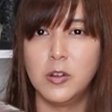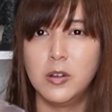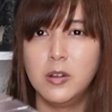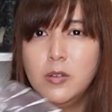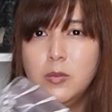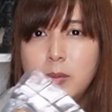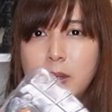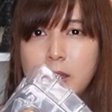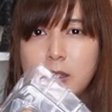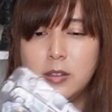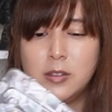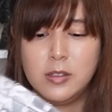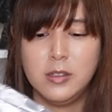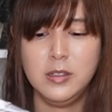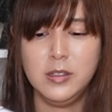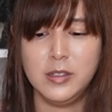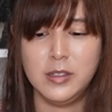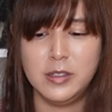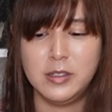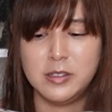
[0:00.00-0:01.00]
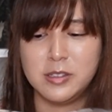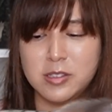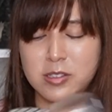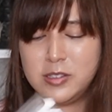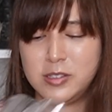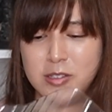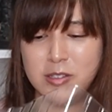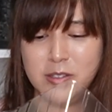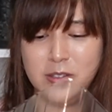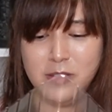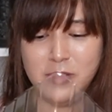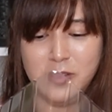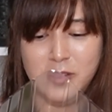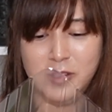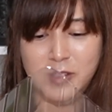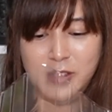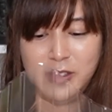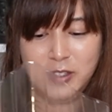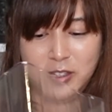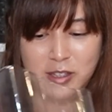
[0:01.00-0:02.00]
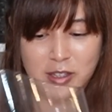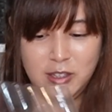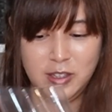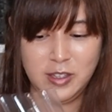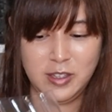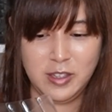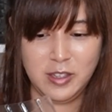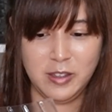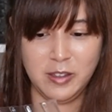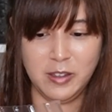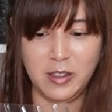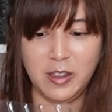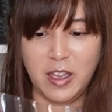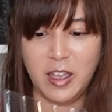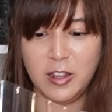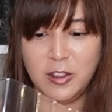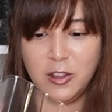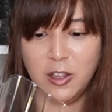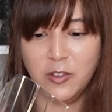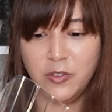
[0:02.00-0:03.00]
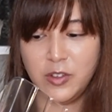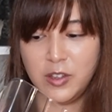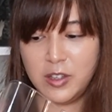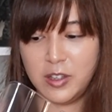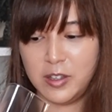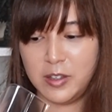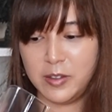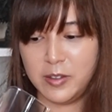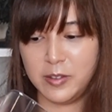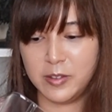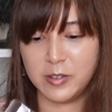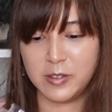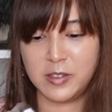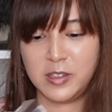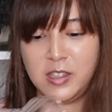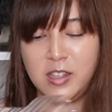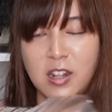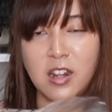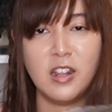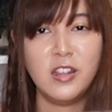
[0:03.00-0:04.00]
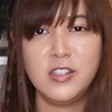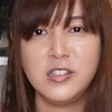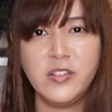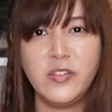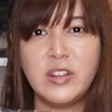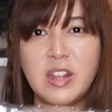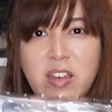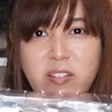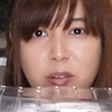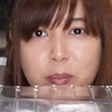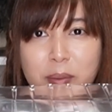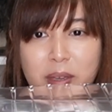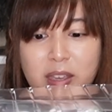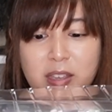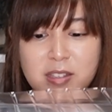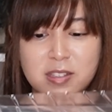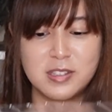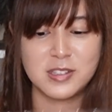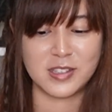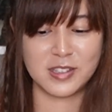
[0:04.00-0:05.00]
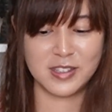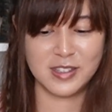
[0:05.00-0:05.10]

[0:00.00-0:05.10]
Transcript: Oh my goodness, I love it. Kirara doesn't even have a base.